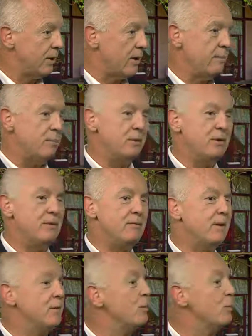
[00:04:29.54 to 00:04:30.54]
But I
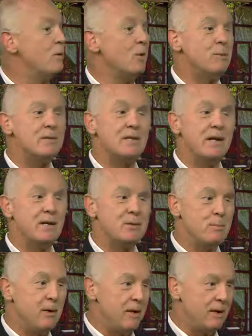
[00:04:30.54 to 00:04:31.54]
believe that there were no
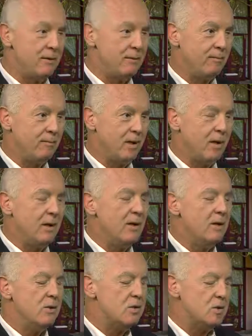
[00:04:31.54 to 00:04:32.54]
mistakes made.
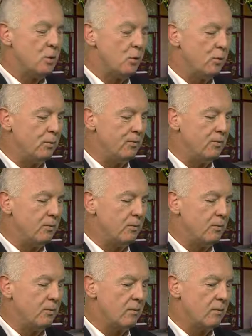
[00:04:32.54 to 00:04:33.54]
So,
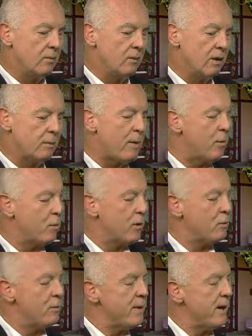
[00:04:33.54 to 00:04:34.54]
like my
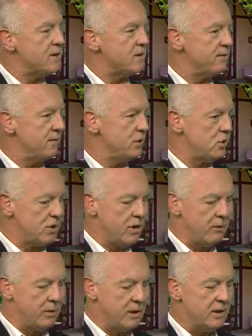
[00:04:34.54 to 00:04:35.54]
work with Master
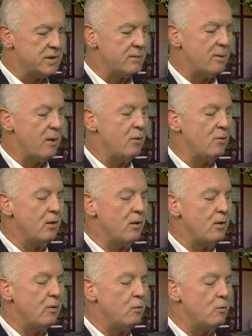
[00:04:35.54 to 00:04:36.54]
Visionary is about
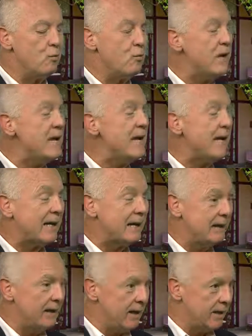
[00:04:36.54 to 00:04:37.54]

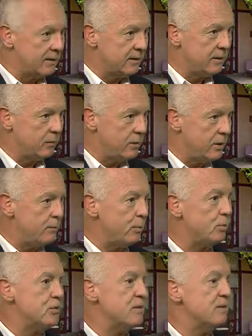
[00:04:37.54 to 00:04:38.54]
reconnecting
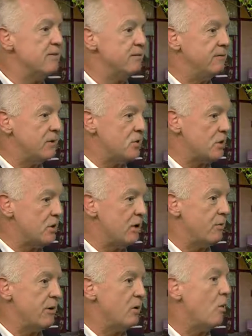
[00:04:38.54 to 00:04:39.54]
people to the
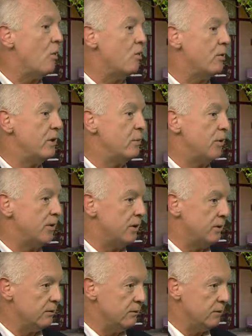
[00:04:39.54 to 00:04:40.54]
visionary already
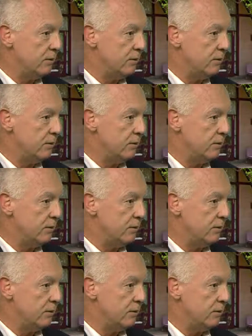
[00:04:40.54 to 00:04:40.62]
within.